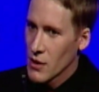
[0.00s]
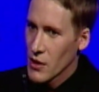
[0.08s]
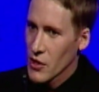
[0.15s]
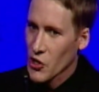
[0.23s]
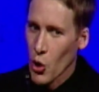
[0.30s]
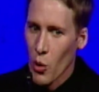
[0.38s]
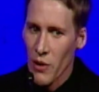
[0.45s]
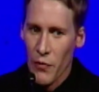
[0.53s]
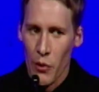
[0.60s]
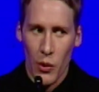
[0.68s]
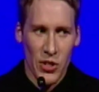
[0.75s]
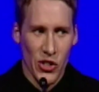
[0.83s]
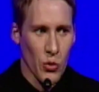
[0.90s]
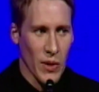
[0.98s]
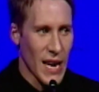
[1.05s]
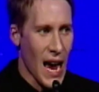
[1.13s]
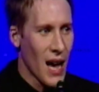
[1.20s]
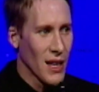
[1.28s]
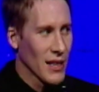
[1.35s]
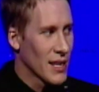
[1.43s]
So if it was a
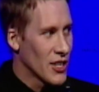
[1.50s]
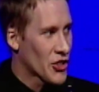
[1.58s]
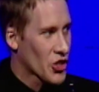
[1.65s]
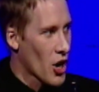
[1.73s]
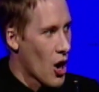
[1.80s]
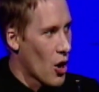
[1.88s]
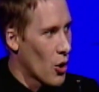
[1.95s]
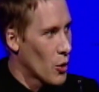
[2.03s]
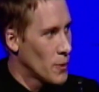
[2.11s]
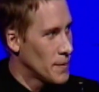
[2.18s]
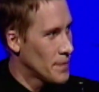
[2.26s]
reality show,